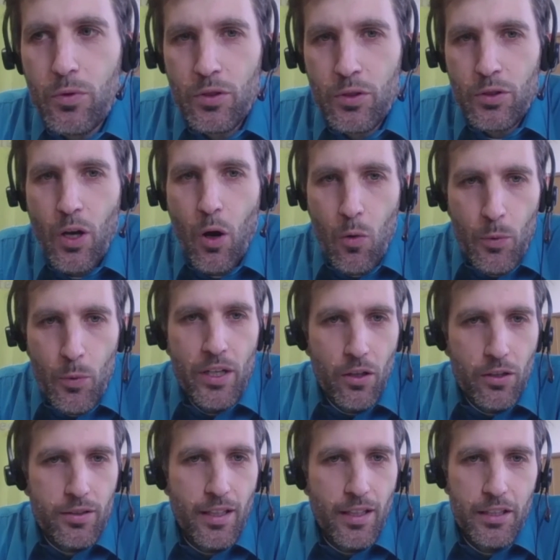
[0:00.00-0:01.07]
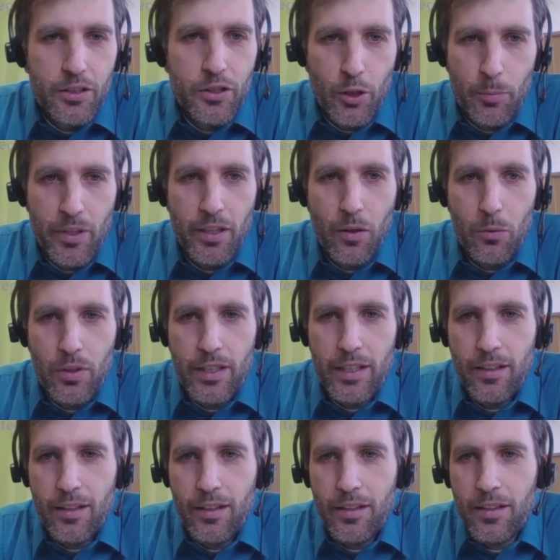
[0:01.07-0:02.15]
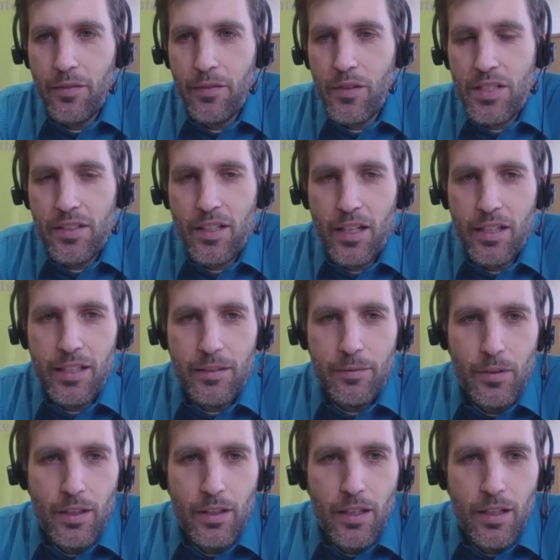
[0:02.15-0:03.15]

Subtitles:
No, we looked at Germany only in this study.